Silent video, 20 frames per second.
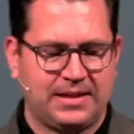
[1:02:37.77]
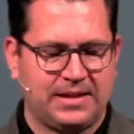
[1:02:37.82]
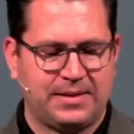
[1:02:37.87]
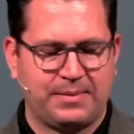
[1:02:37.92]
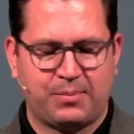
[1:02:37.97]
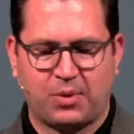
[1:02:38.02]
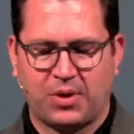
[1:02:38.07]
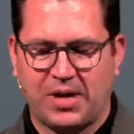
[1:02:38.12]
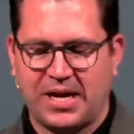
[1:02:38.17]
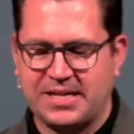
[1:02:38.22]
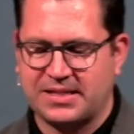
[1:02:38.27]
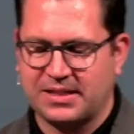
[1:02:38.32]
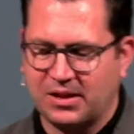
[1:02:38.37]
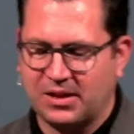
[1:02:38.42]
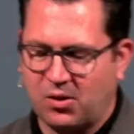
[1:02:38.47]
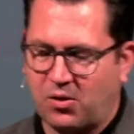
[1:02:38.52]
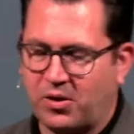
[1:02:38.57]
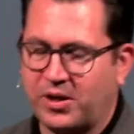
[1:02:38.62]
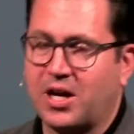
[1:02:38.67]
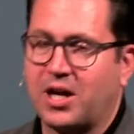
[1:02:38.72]
Praise the
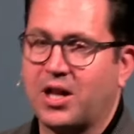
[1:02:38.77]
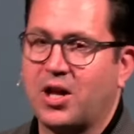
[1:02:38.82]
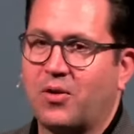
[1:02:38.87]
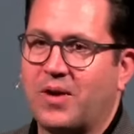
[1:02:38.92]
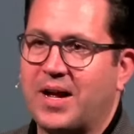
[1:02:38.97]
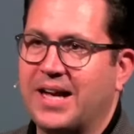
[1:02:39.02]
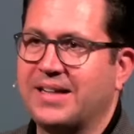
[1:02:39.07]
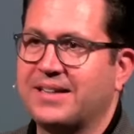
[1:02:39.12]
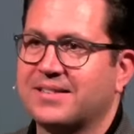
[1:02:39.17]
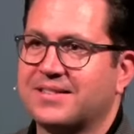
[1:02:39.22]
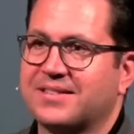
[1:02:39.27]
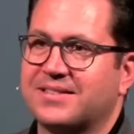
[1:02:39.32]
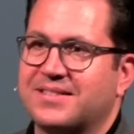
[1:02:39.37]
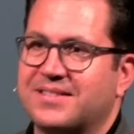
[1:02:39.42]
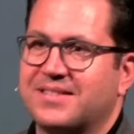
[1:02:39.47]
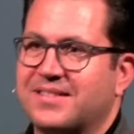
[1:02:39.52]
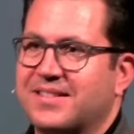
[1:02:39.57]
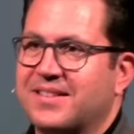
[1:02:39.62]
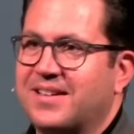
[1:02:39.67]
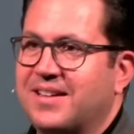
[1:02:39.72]
Lord. Y'all all right?
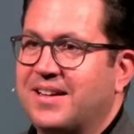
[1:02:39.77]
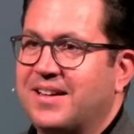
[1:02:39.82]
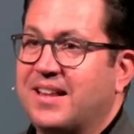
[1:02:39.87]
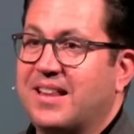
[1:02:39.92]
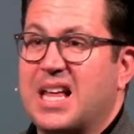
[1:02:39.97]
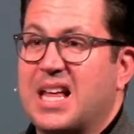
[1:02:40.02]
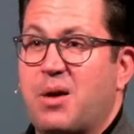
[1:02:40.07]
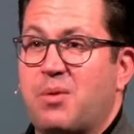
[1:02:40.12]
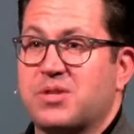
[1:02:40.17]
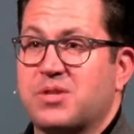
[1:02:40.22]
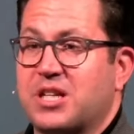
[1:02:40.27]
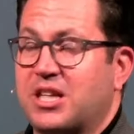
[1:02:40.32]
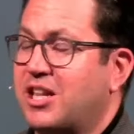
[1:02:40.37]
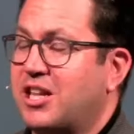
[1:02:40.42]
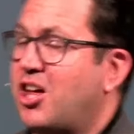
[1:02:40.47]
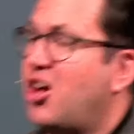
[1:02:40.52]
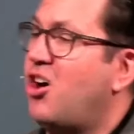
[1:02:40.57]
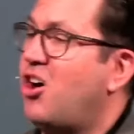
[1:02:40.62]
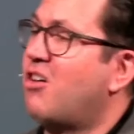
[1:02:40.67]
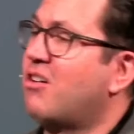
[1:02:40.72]
That was a
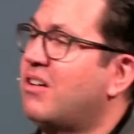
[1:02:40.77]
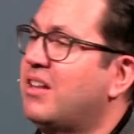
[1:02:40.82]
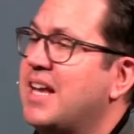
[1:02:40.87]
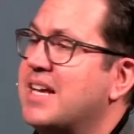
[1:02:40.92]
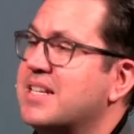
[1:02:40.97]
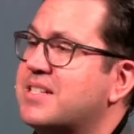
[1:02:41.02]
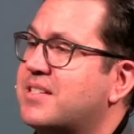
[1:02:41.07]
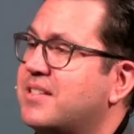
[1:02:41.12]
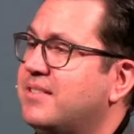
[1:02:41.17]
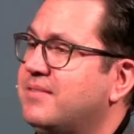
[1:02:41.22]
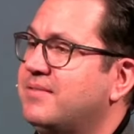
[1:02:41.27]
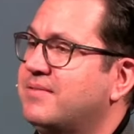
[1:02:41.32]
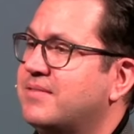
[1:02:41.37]
long lesson.